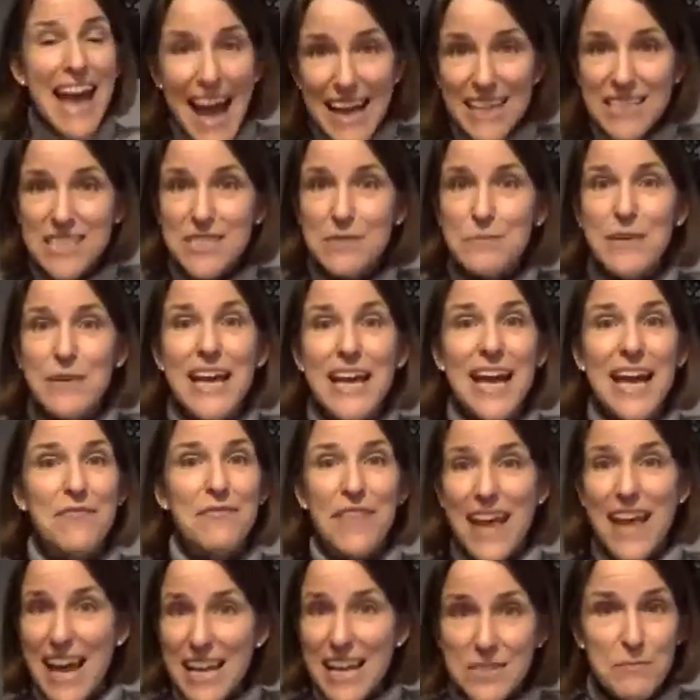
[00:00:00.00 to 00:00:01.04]
asked me, if
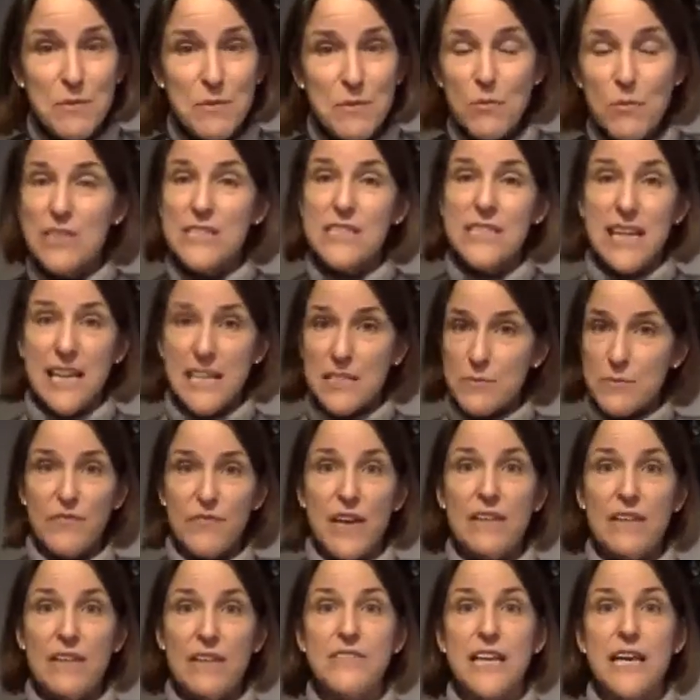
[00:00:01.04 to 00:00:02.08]
they asked me once, they asked me
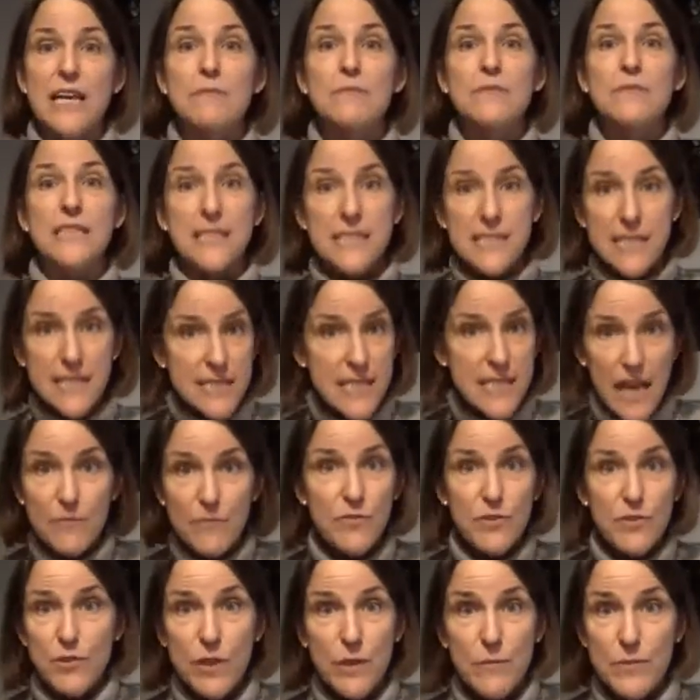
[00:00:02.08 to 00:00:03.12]
5 times, "Is it time
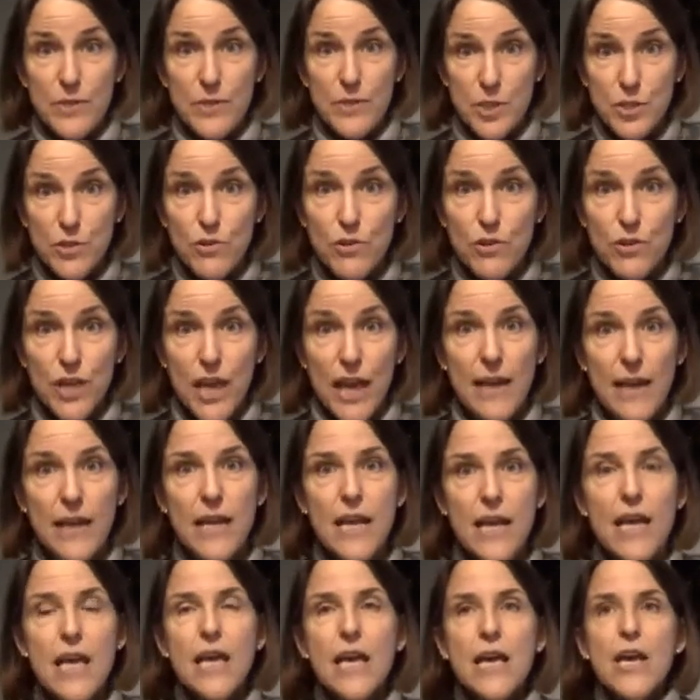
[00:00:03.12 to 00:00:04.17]
for your epidural yet?"
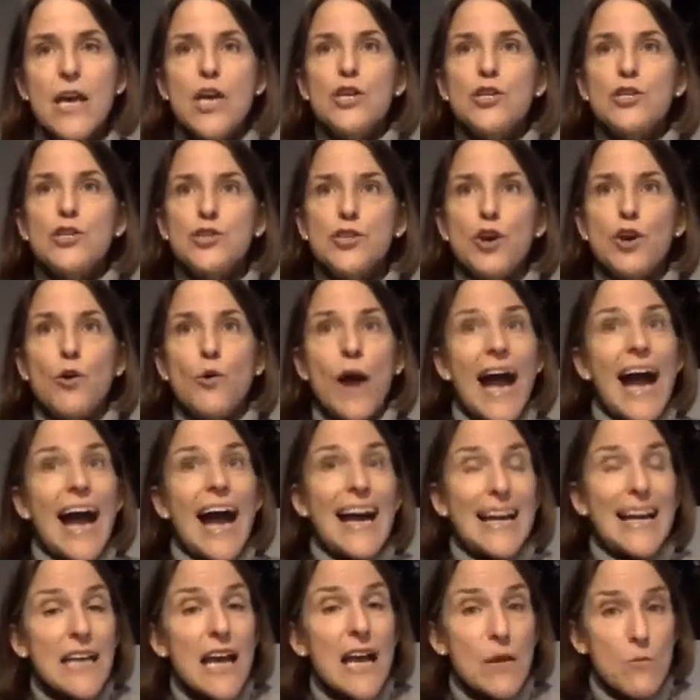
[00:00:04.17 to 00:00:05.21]
So
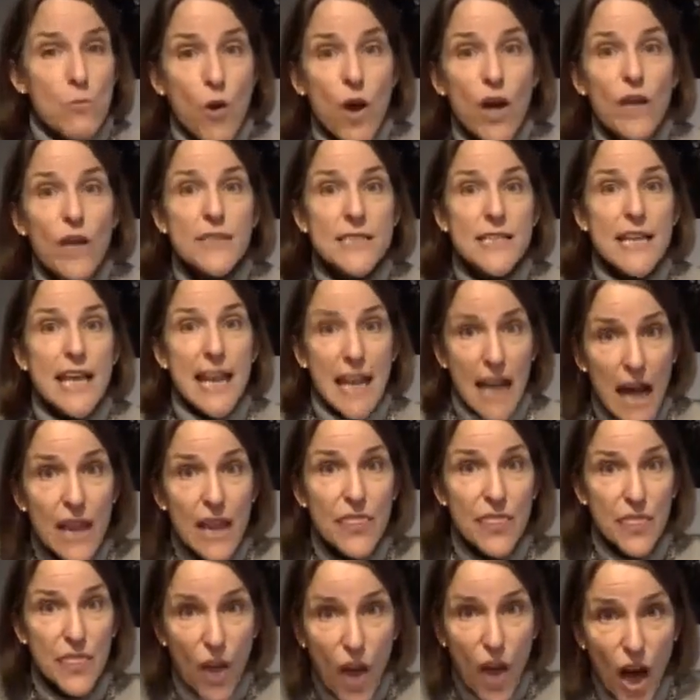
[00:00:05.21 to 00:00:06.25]
had
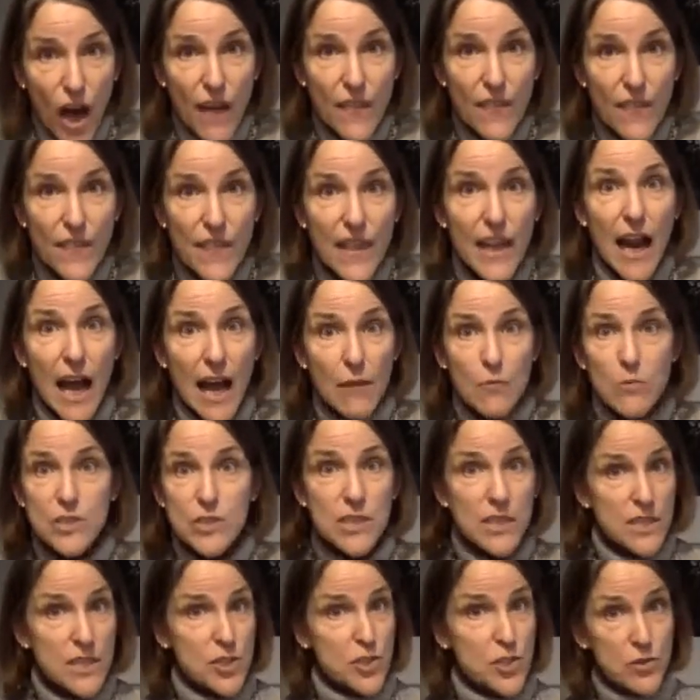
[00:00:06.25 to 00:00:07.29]
I thought that I was
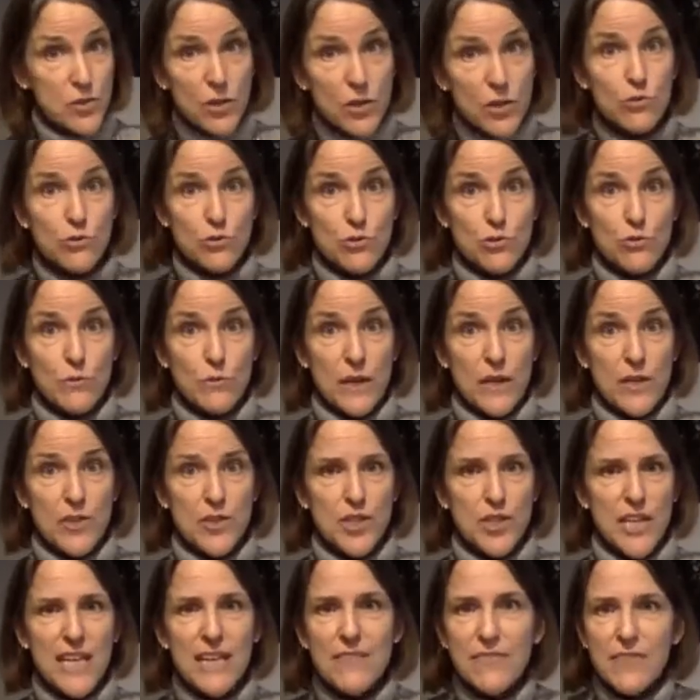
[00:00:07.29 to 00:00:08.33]
going to struggle too
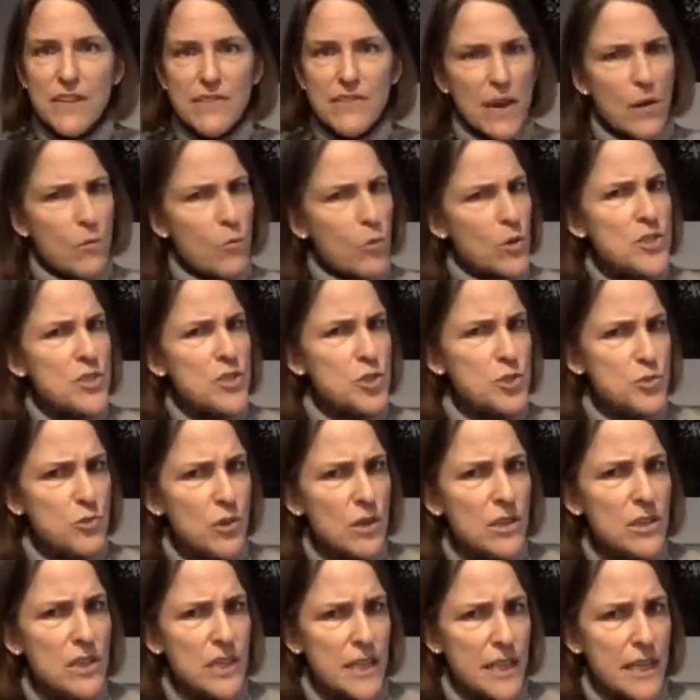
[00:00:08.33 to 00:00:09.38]
much, even if I wasn't
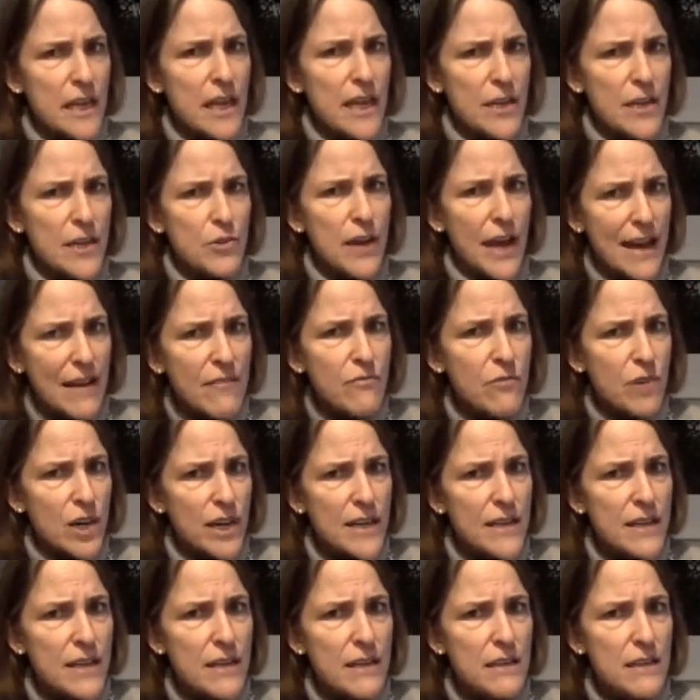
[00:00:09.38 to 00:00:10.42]
struggling, I could have
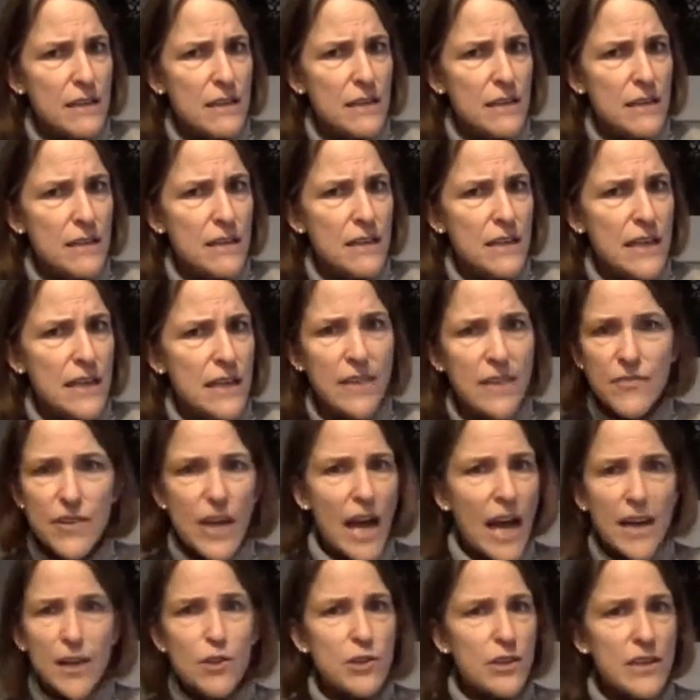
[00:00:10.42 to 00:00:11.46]
one.
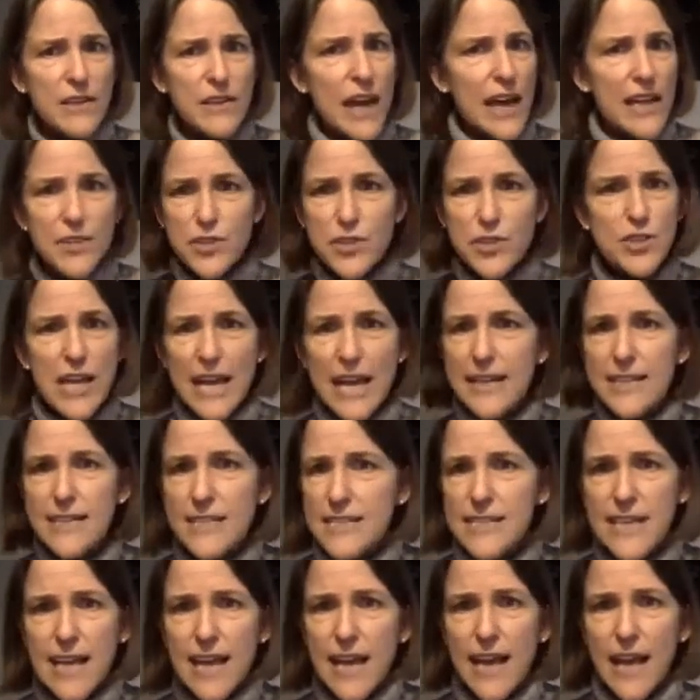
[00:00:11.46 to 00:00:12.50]
I just had to
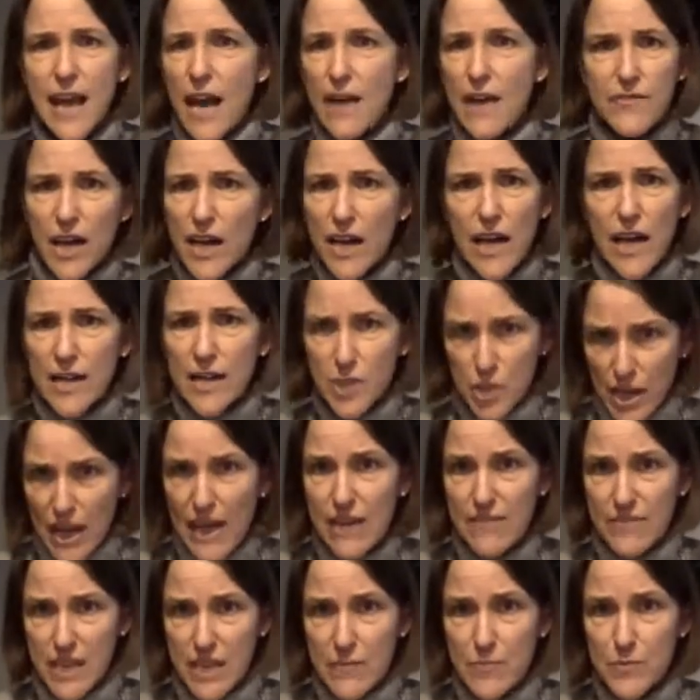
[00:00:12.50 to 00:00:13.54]
say, could I
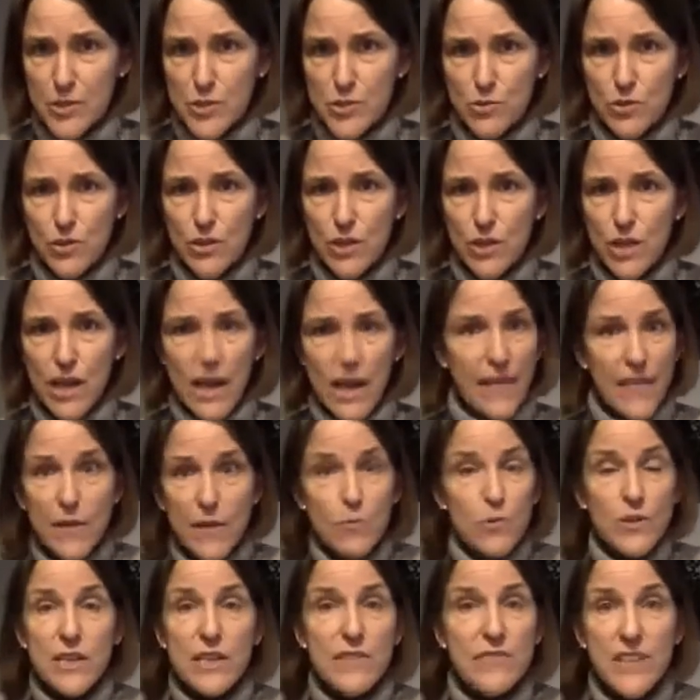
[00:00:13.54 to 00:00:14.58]
have an epidural? And they
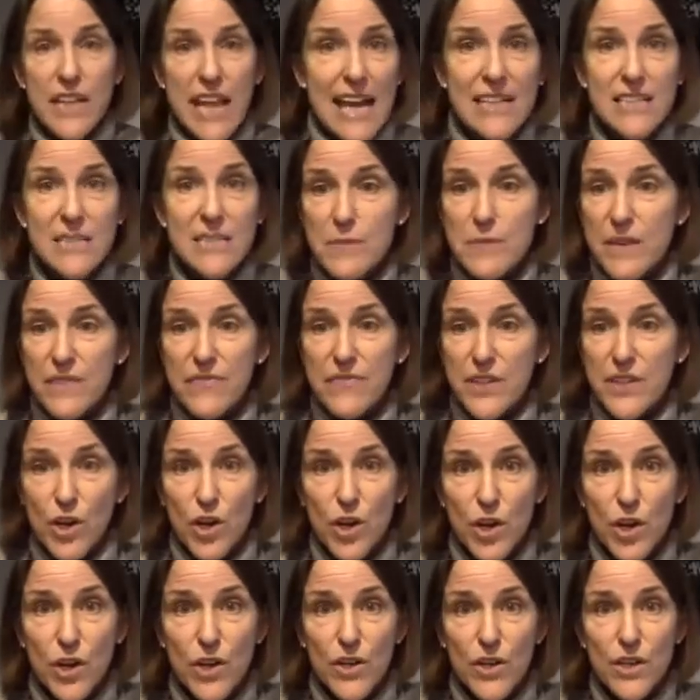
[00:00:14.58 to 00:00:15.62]
wouldn't even ask me if it
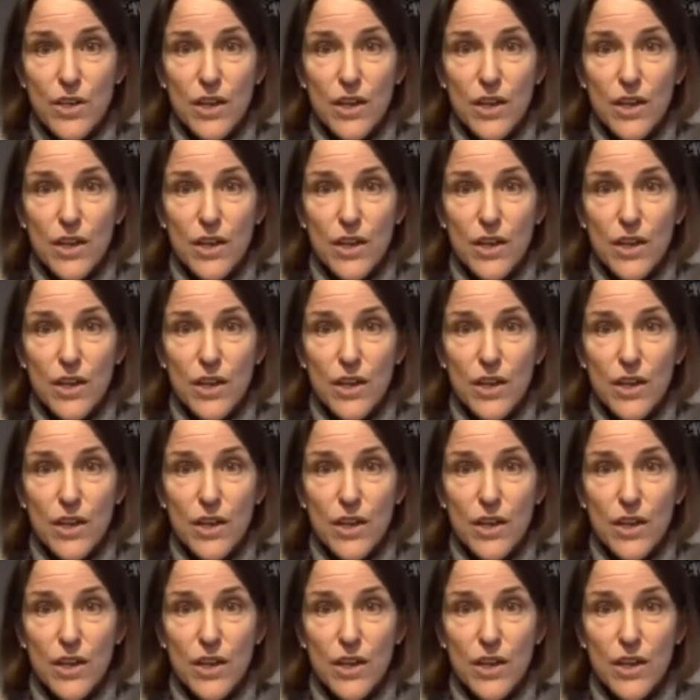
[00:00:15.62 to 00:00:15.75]
hurt.